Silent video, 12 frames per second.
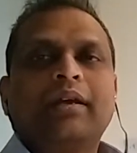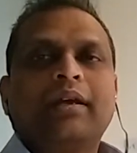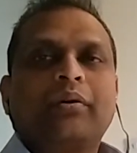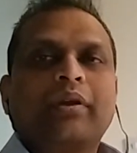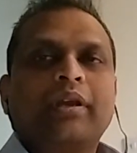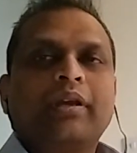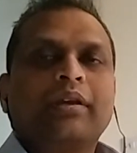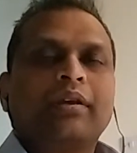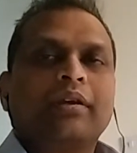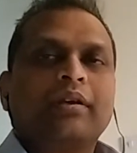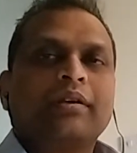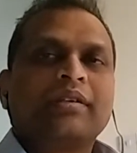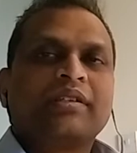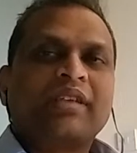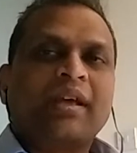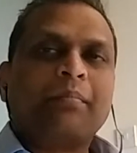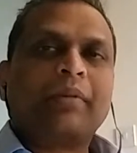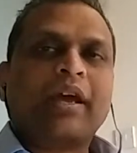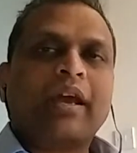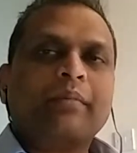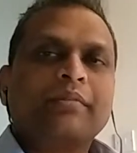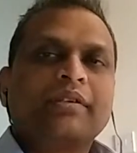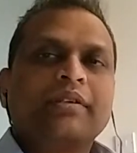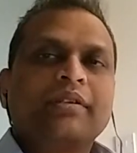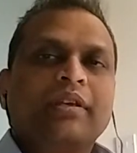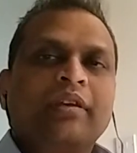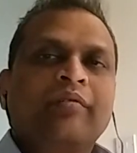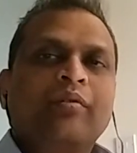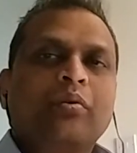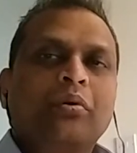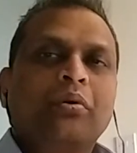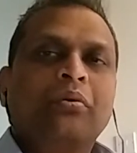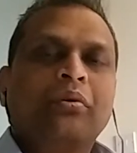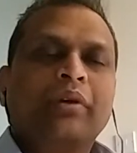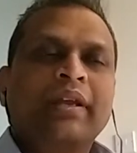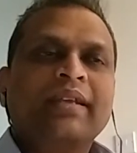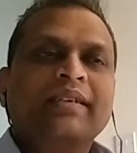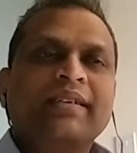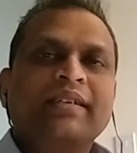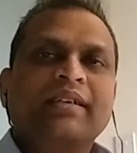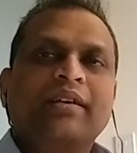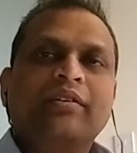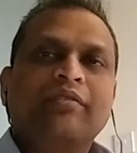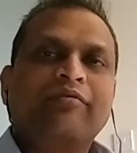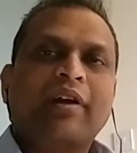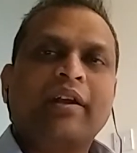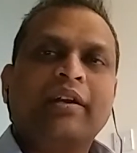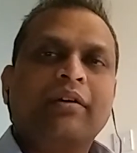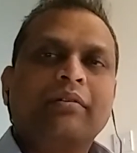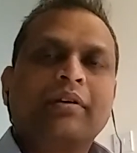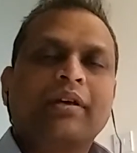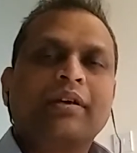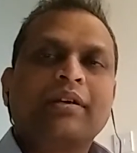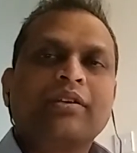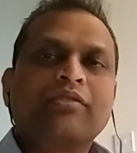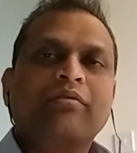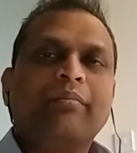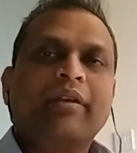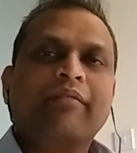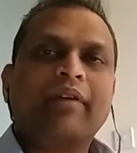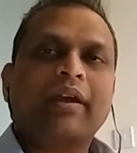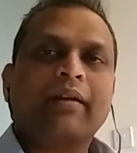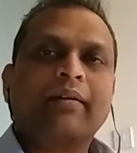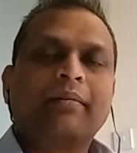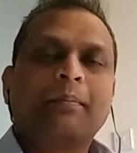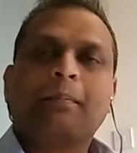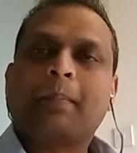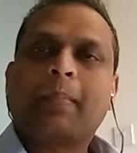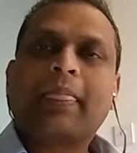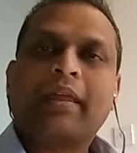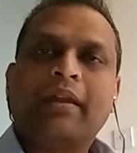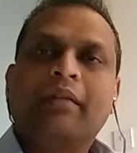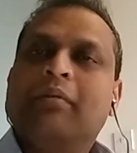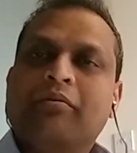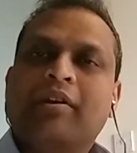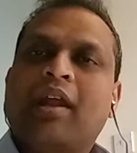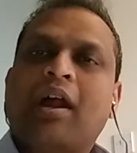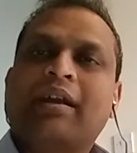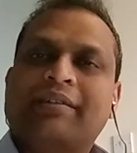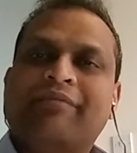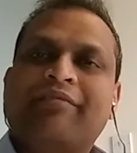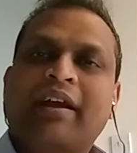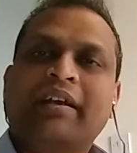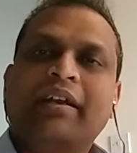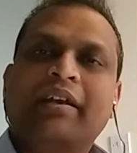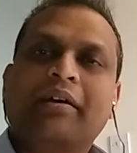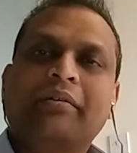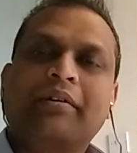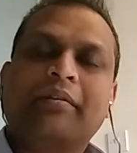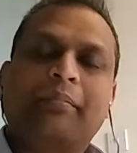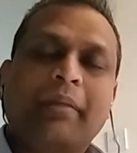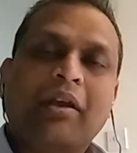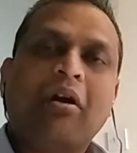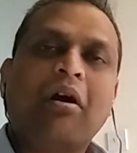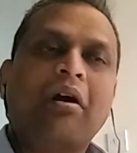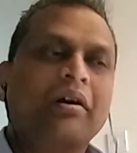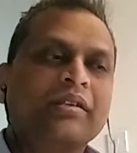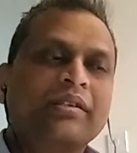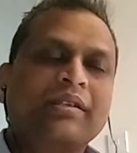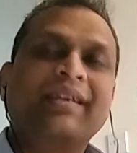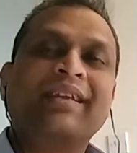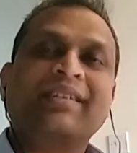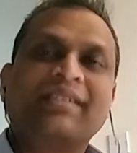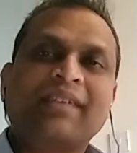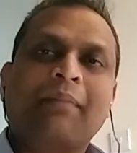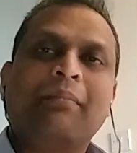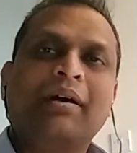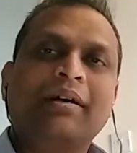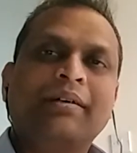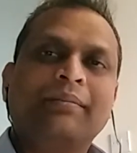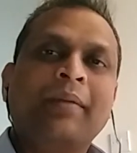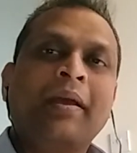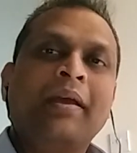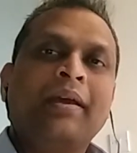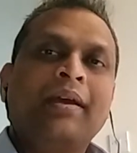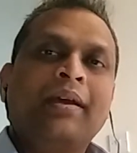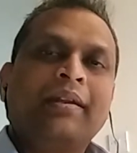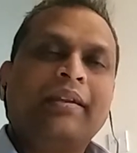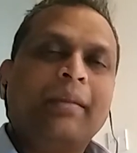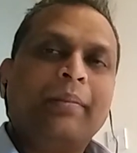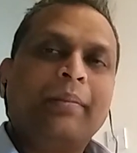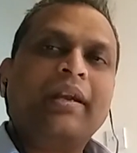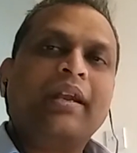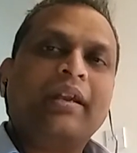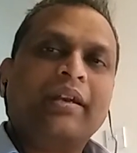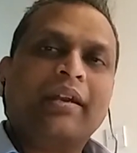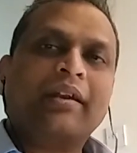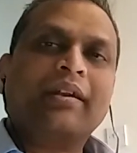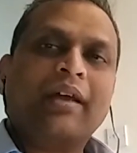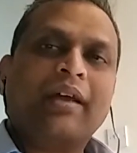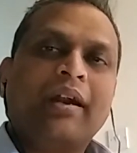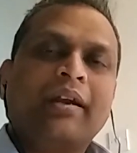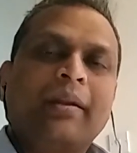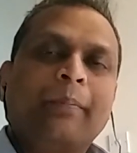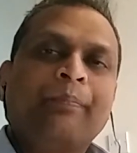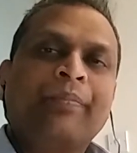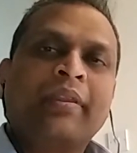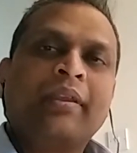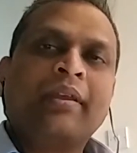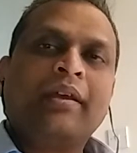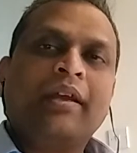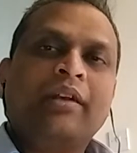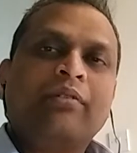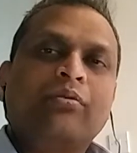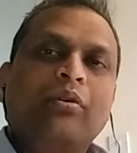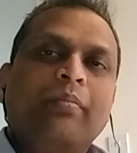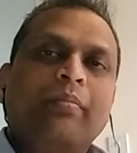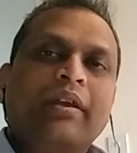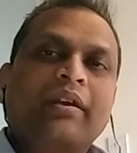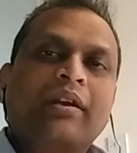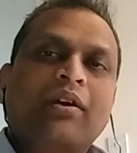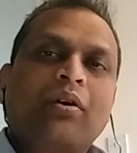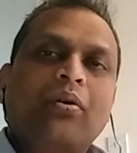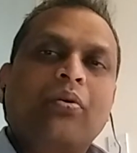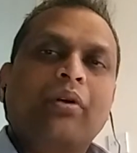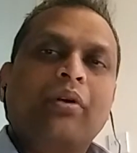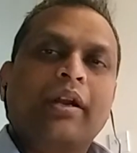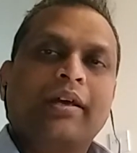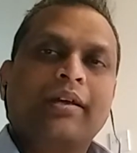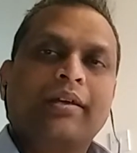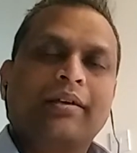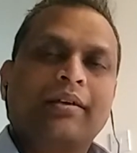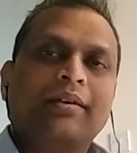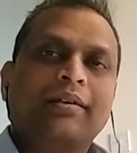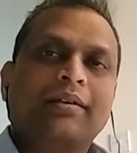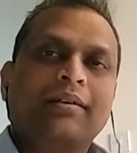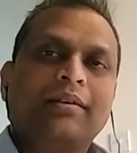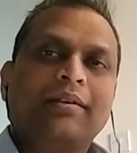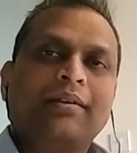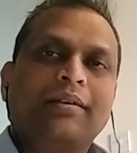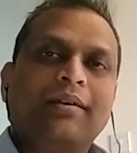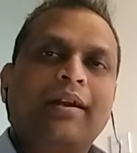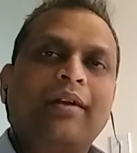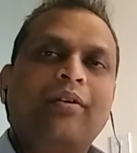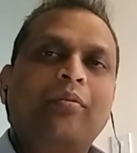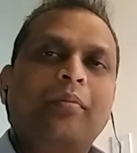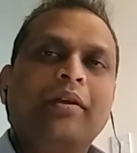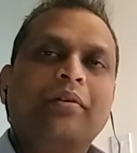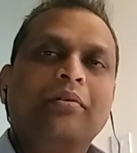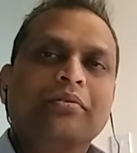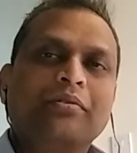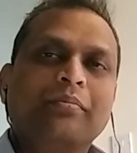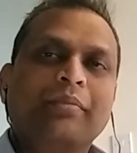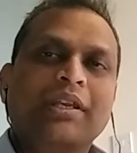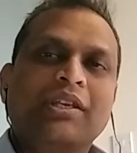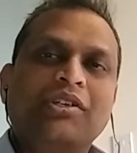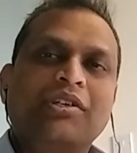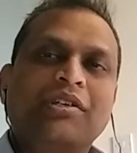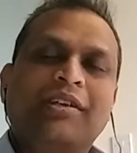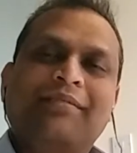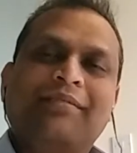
Okay, sometimes you go in a season to find out swimming wear, and you will not find it out because in summer they predicted that it could be cold and nobody goes to beach.